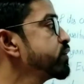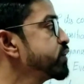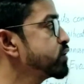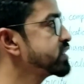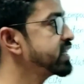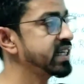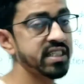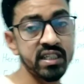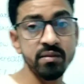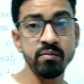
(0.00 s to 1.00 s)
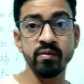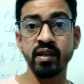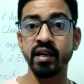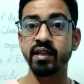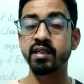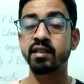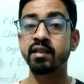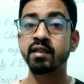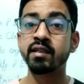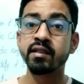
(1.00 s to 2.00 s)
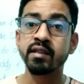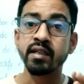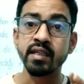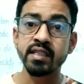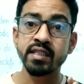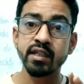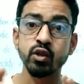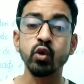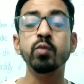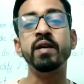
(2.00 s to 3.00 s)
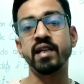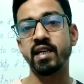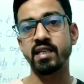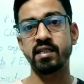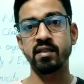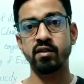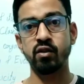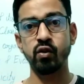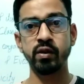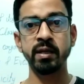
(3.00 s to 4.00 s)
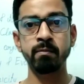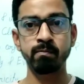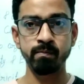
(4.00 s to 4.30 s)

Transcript: your side extreme right, is noble gases. Okay.